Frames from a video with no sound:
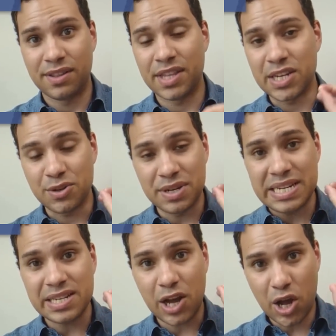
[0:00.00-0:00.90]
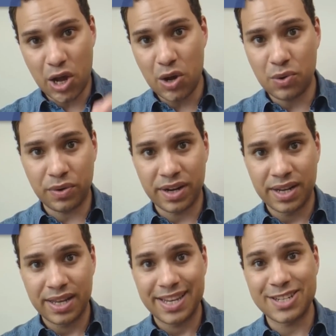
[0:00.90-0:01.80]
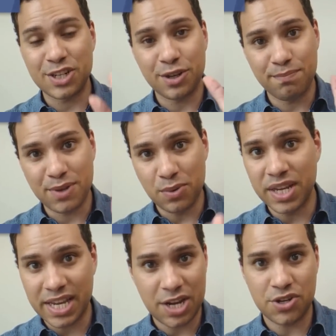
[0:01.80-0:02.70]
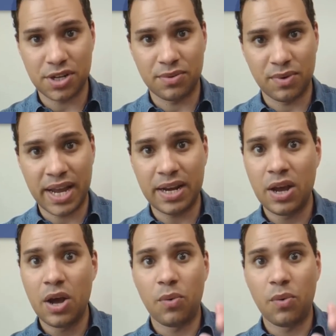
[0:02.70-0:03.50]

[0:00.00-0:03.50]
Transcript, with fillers: that you need to hone is communication, right?